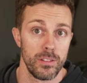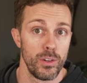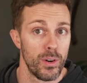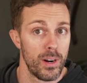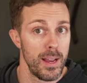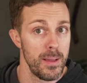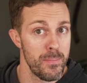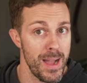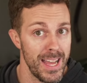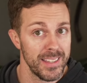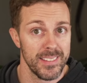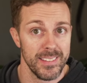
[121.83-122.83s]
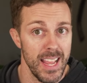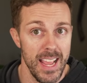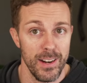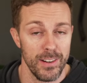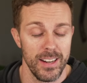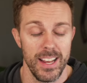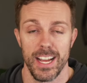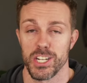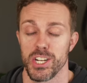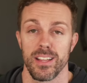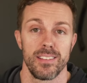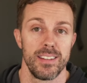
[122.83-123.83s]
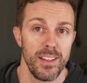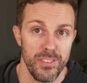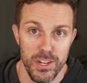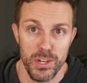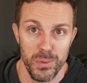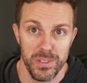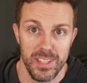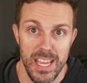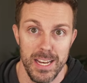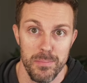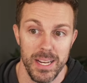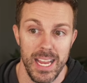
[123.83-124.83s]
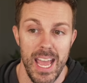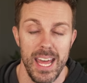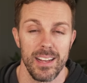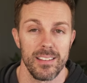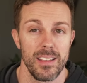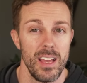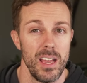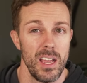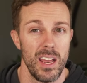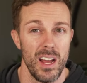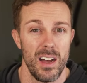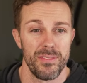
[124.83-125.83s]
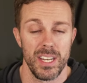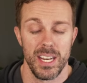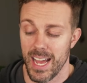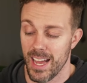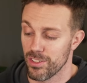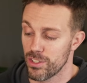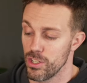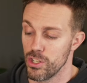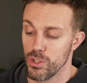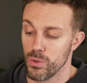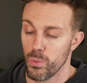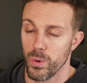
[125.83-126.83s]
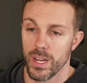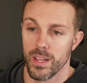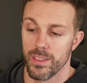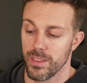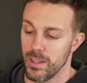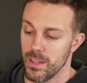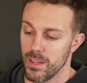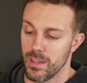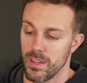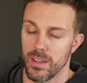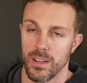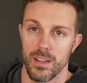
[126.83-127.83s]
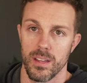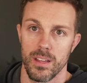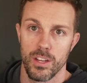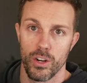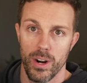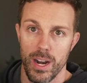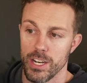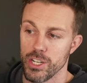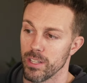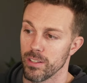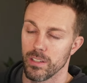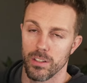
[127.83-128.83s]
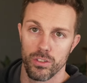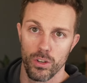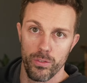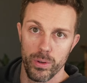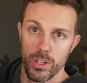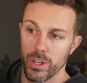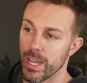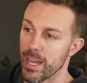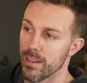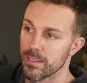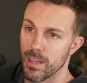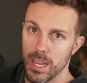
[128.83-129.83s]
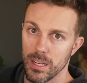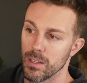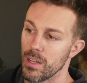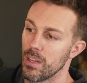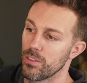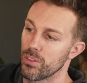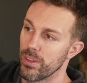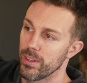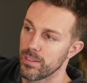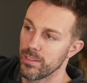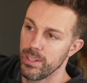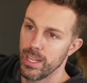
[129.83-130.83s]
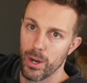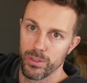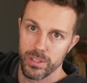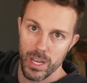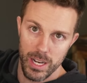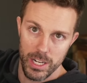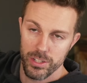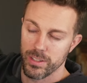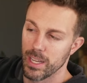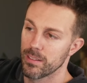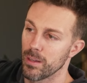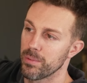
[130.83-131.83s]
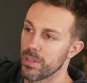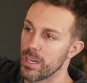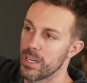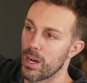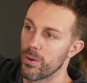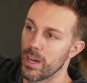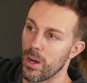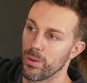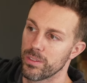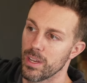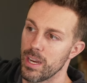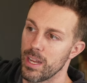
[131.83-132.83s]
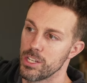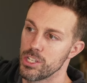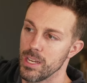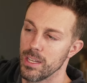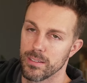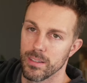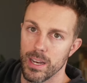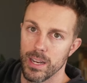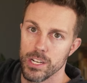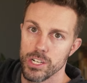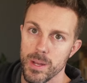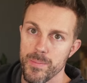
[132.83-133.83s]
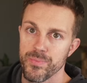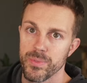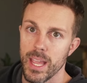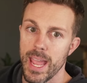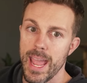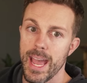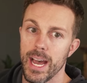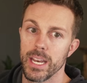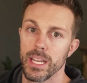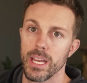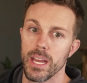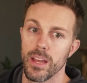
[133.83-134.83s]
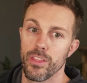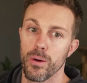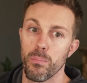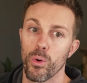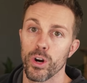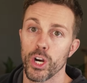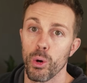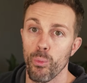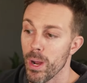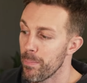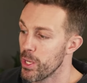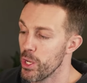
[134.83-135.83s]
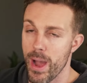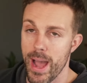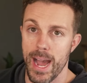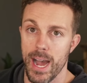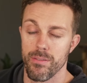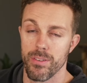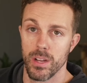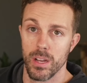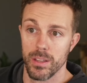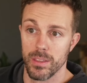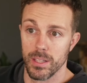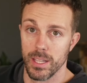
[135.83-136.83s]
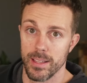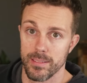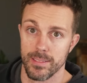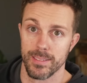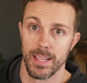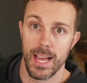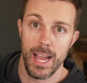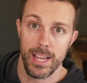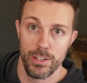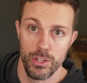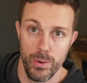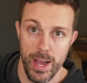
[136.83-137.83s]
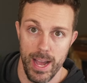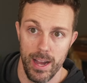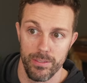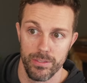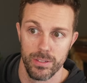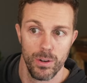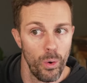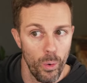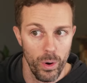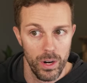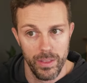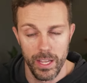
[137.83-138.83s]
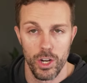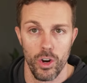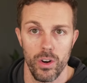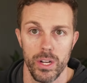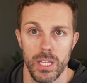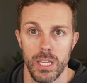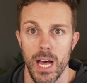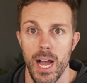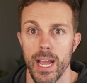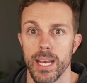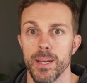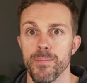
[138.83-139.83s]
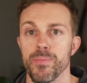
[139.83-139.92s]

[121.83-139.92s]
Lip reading: you're a bad skater. It actually has nothing to do with skating mechanics. It often has to do with your edges. And so if we look at a skate, so this is the outside edge, skates upside down, outside edge, inside edge. And the more grip you have, the less slide you have, or they call it glide.